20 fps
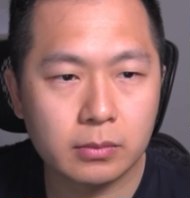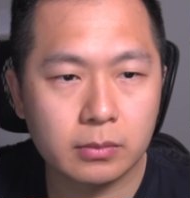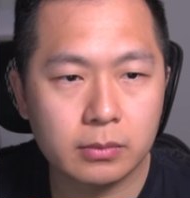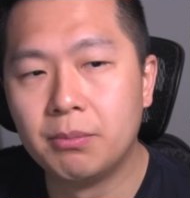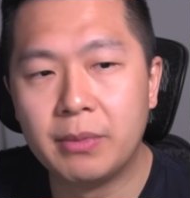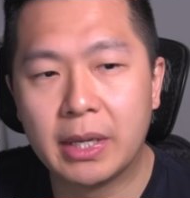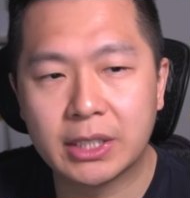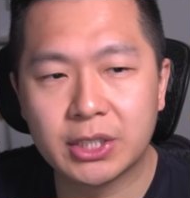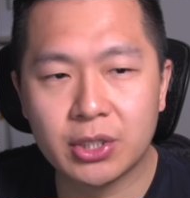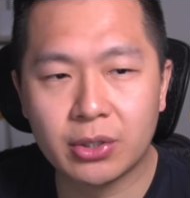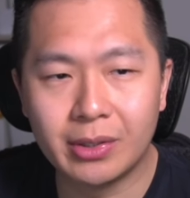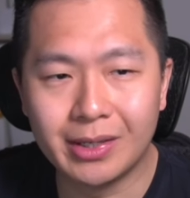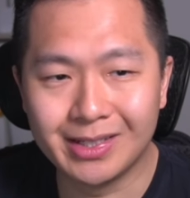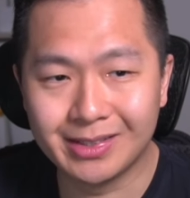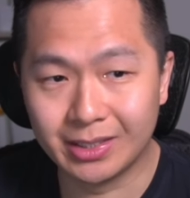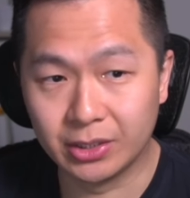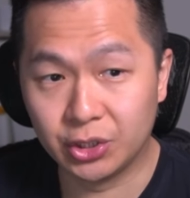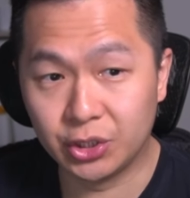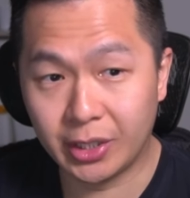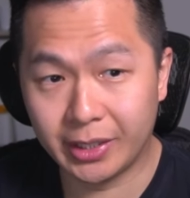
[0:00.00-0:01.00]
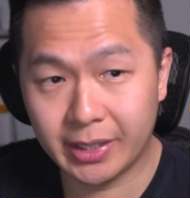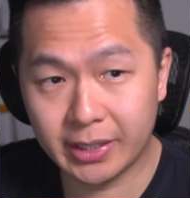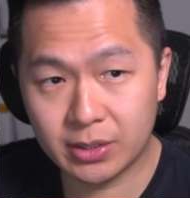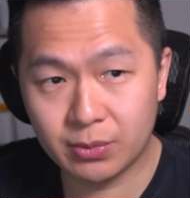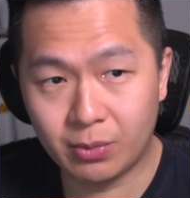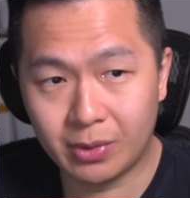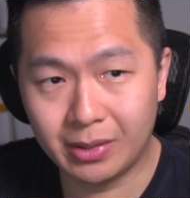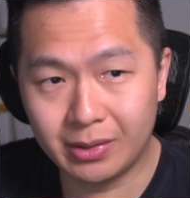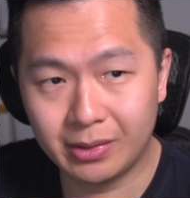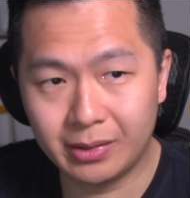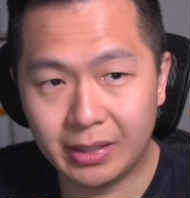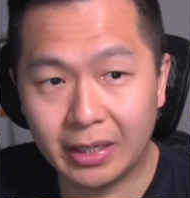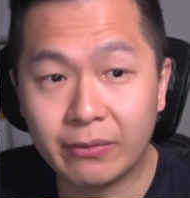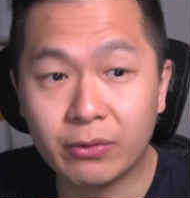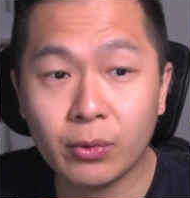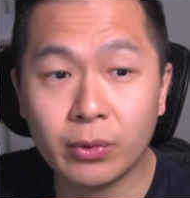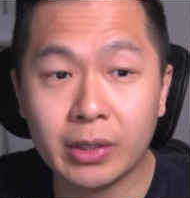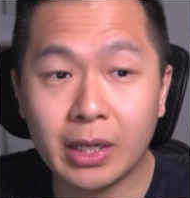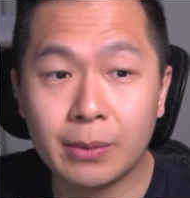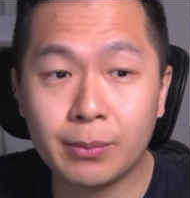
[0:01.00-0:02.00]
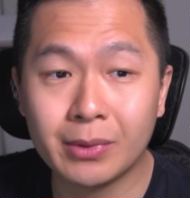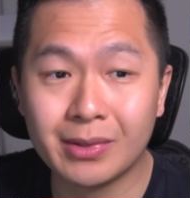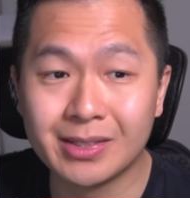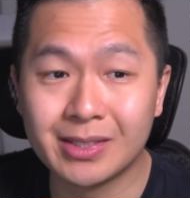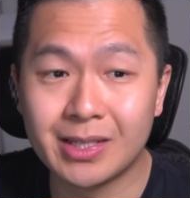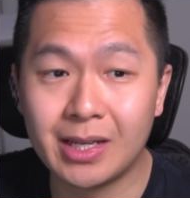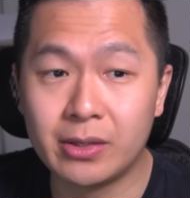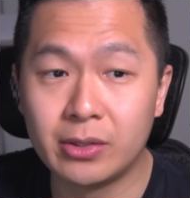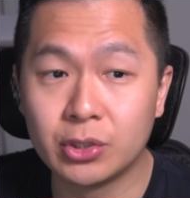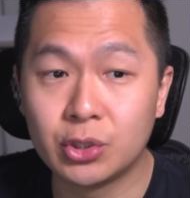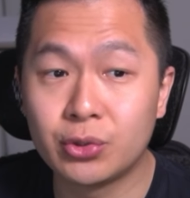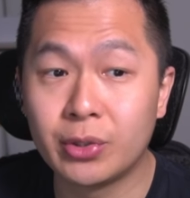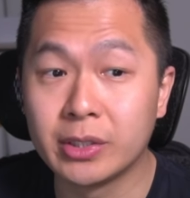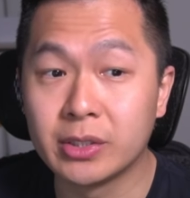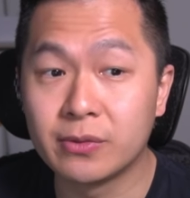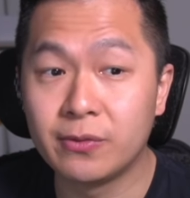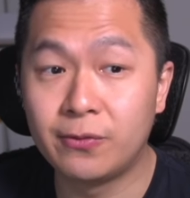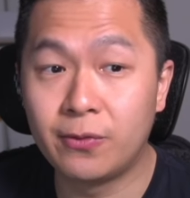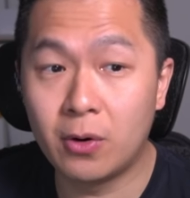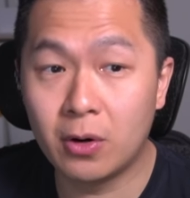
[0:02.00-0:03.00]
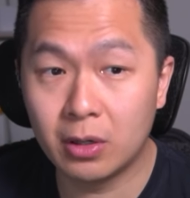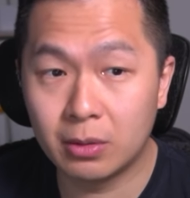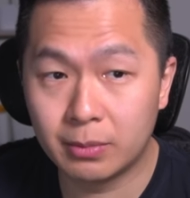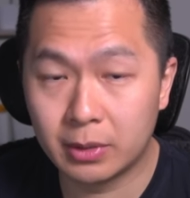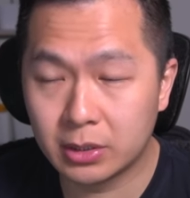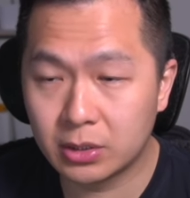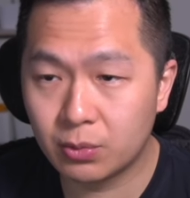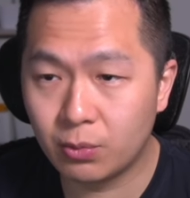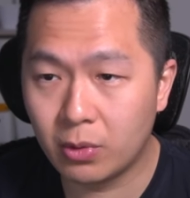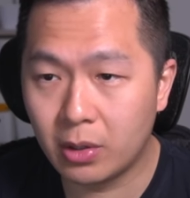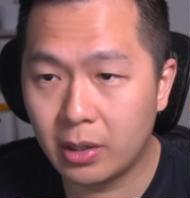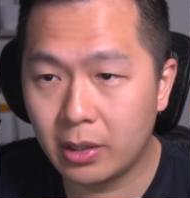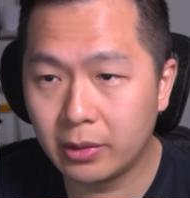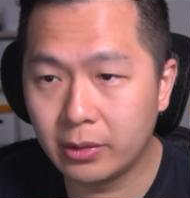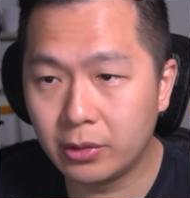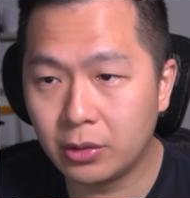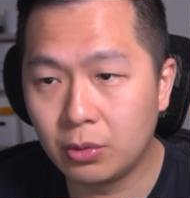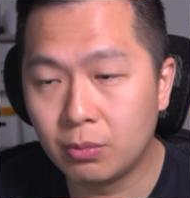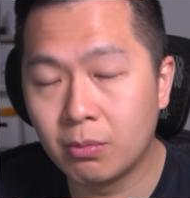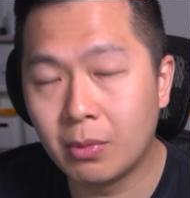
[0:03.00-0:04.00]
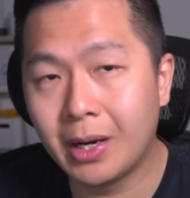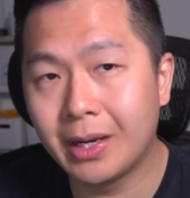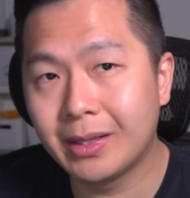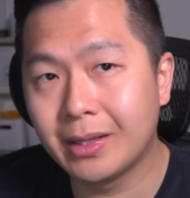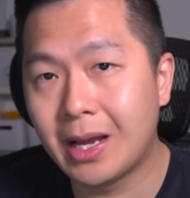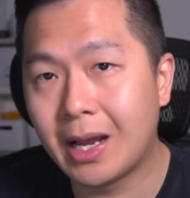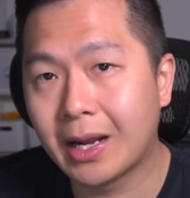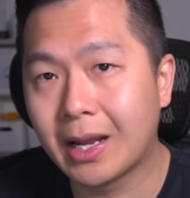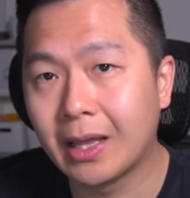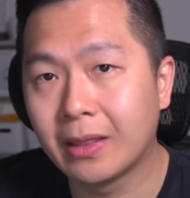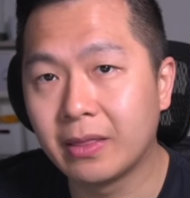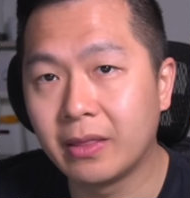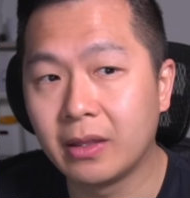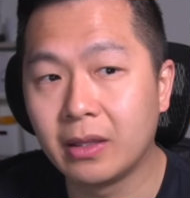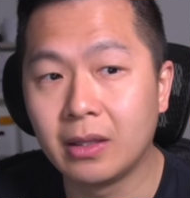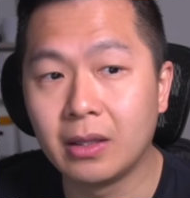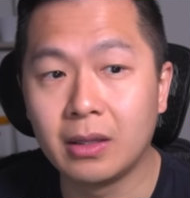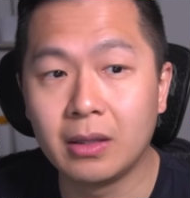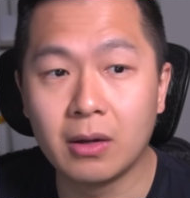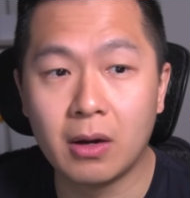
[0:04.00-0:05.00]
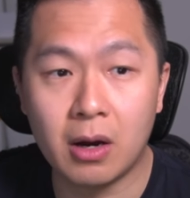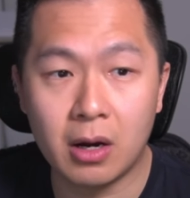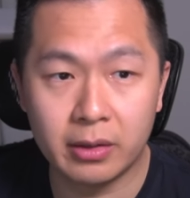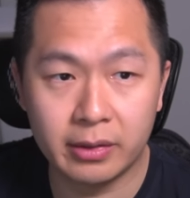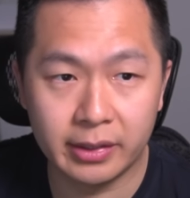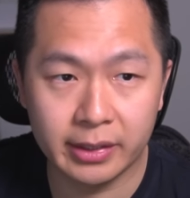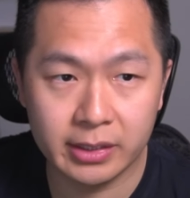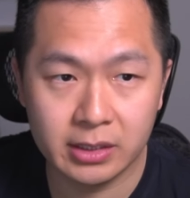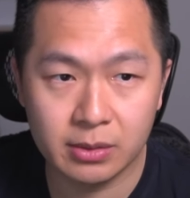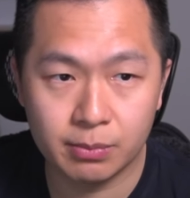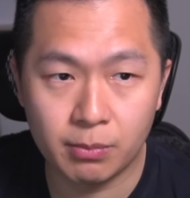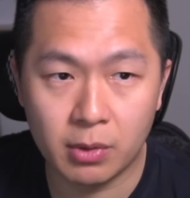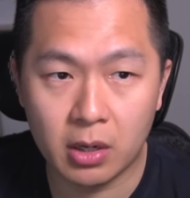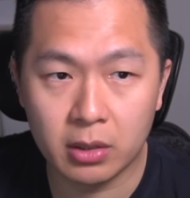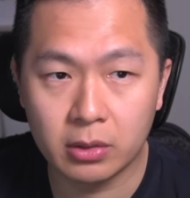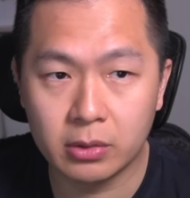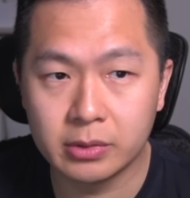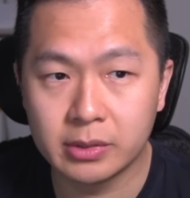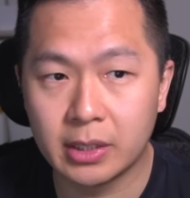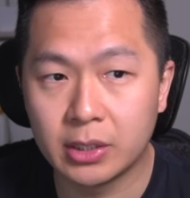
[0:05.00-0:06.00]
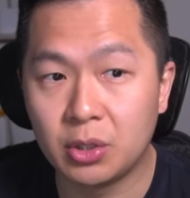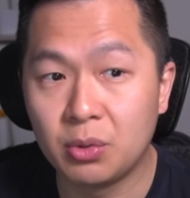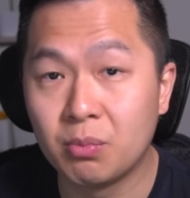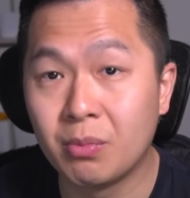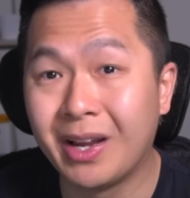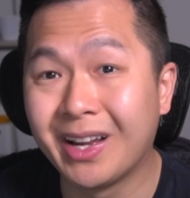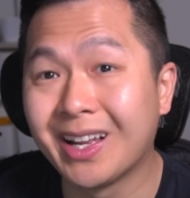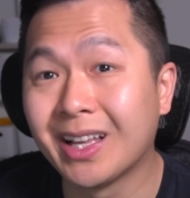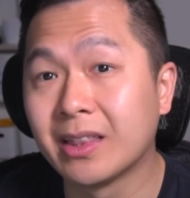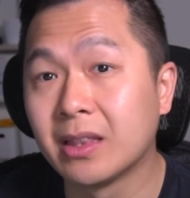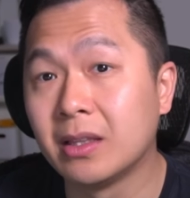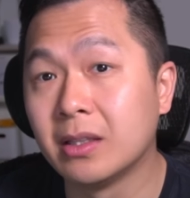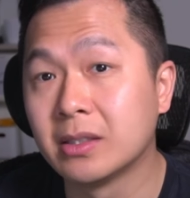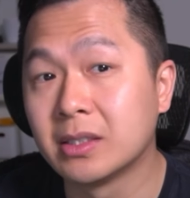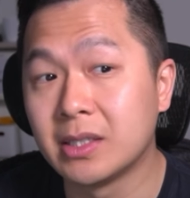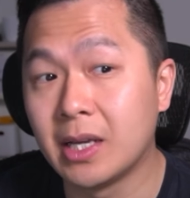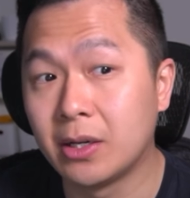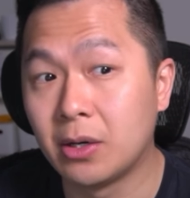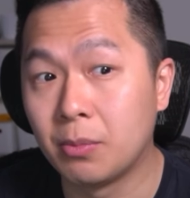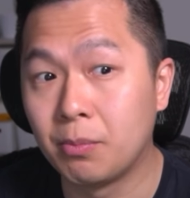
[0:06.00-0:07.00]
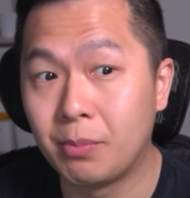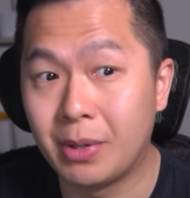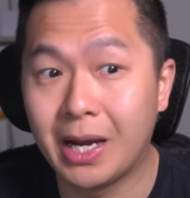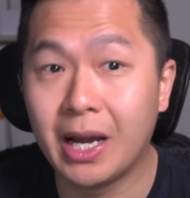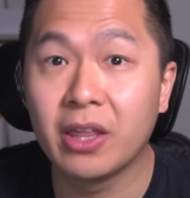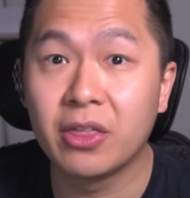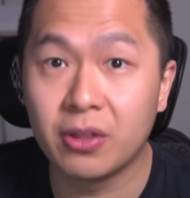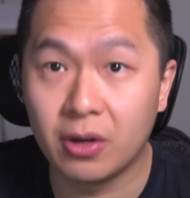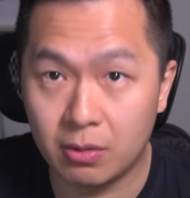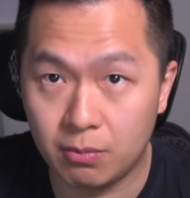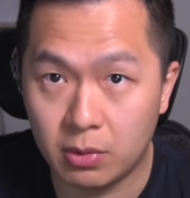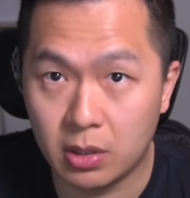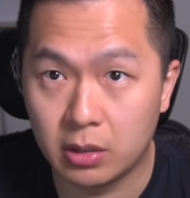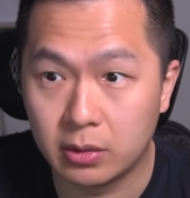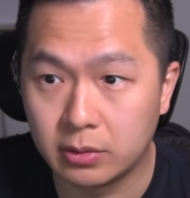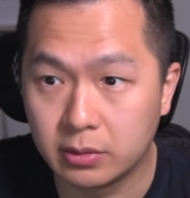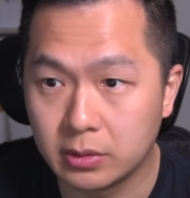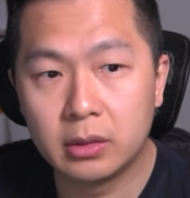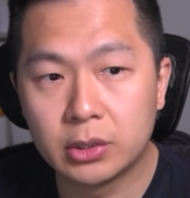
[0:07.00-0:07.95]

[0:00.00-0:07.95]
Make sure it's the JS one. If you enable the standard transformers one, you might not get the Onyx models and you might get the standard Python models.